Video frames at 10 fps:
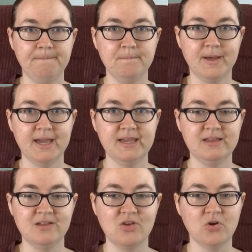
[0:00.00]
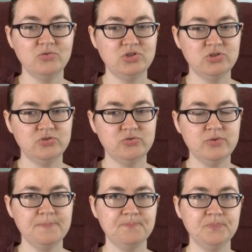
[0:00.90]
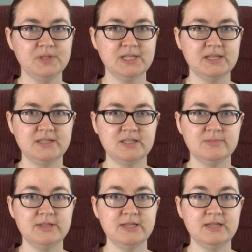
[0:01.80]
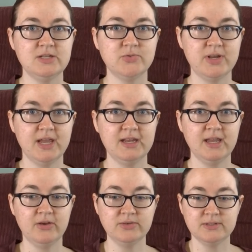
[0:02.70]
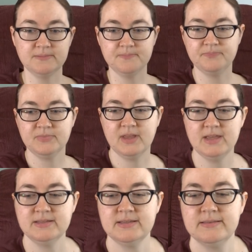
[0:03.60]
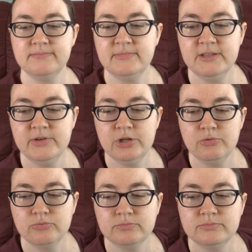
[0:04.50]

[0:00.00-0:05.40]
My go-to tends to be 28 count. Isis, leave it alone.